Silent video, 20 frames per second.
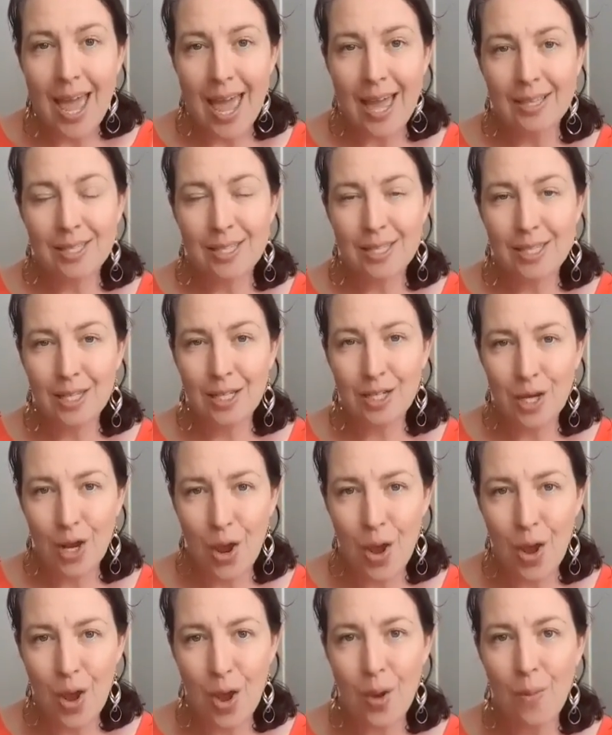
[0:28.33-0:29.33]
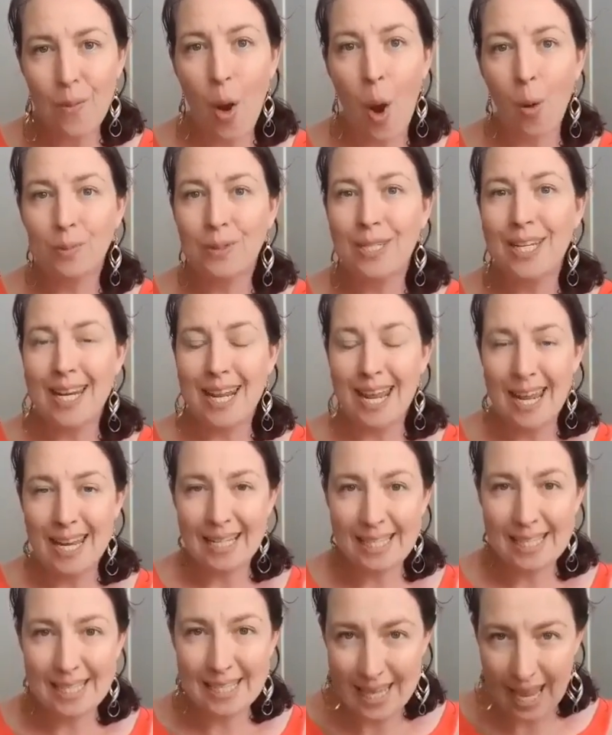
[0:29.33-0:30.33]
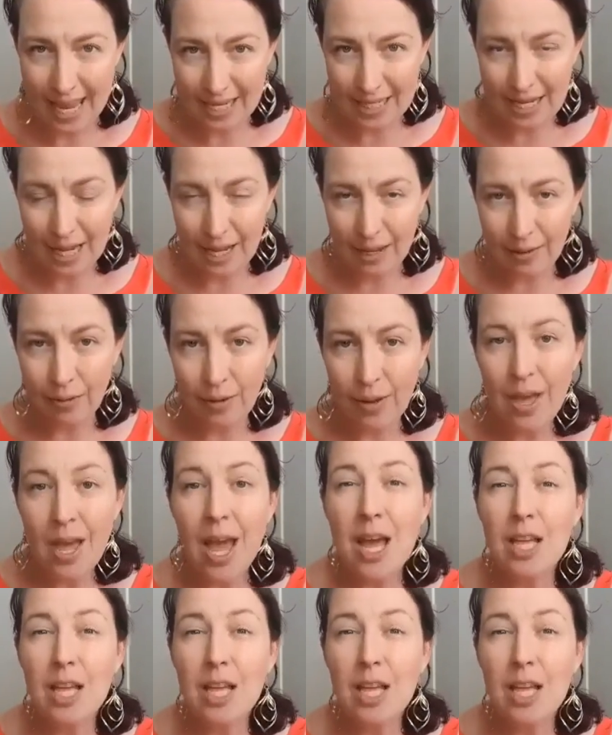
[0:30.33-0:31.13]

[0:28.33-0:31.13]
Hence the term opt-in incentive.